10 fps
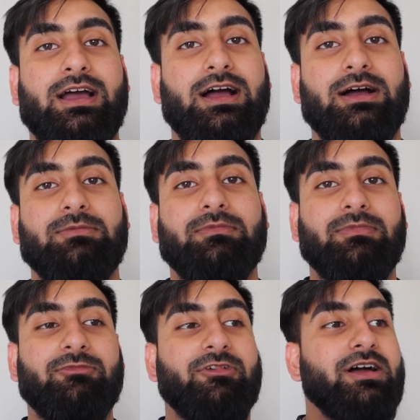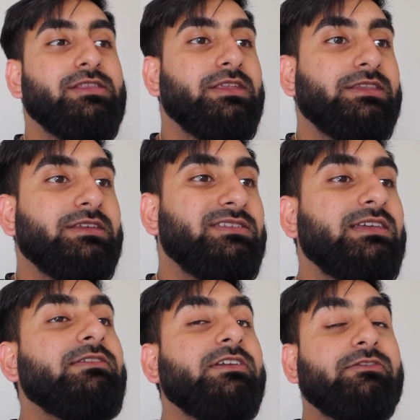Rather than the
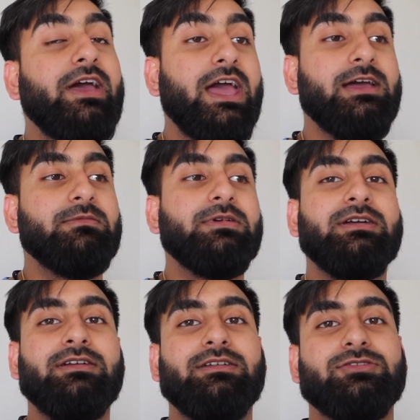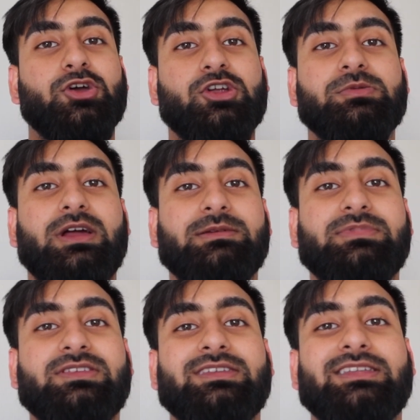CV Fab charge
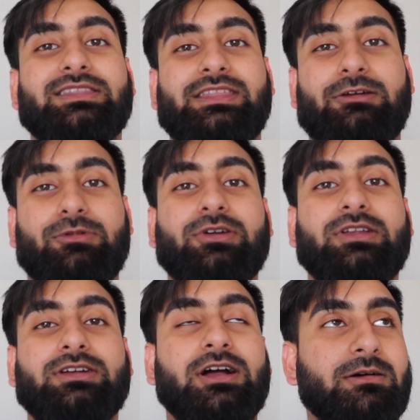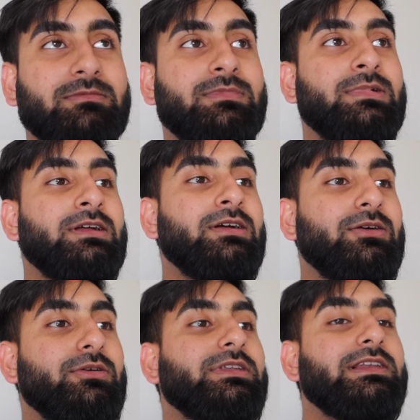pipes that were gonna come
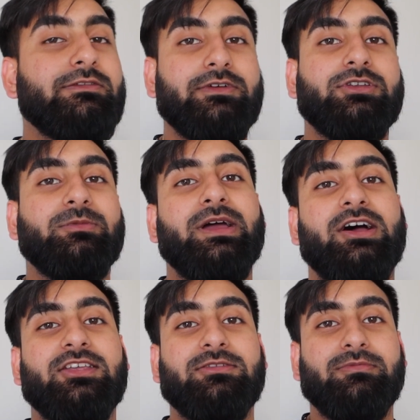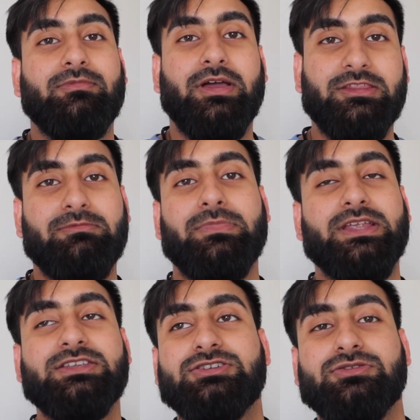or delivered to my house by the
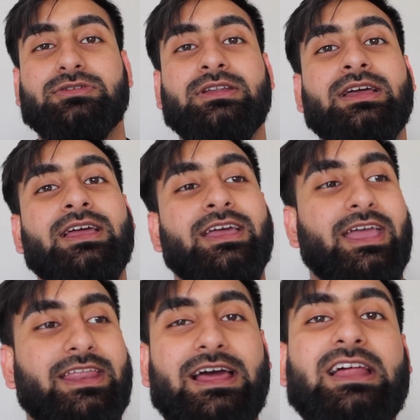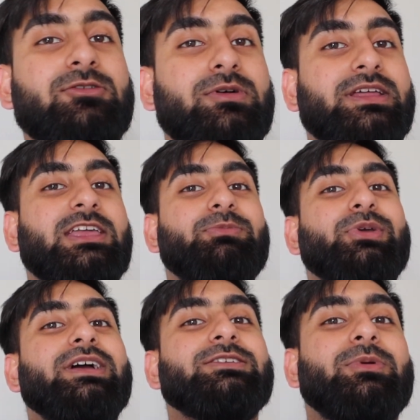mid-June. And I don't want to keep
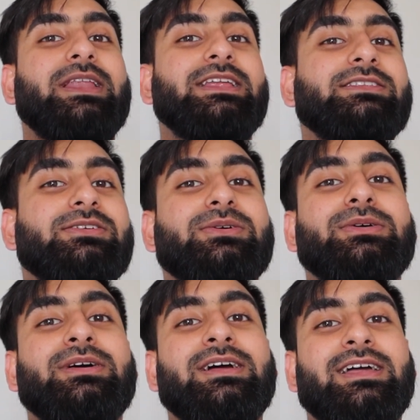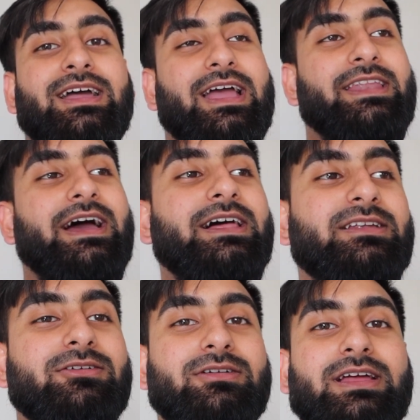you guys waiting too. And I
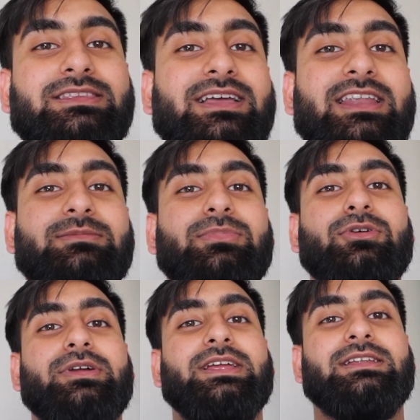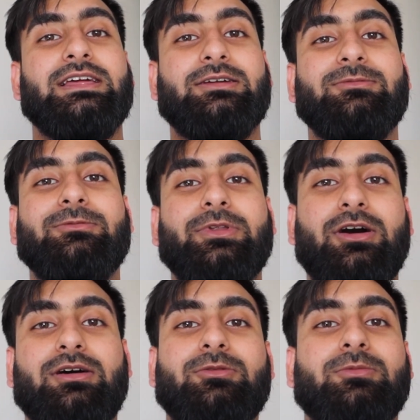don't, it's kind of boring, like
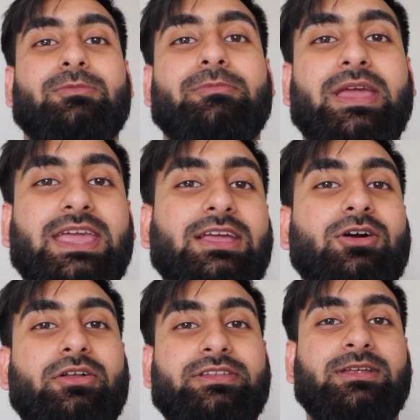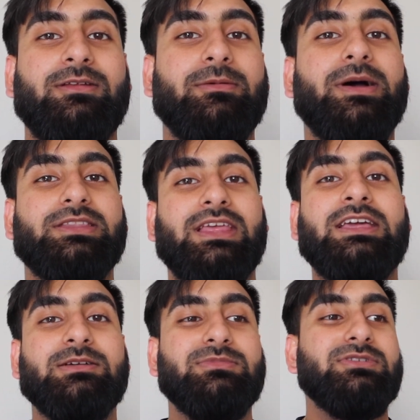not making content about the
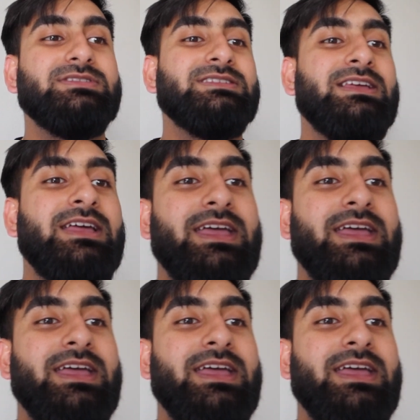Ecoboost.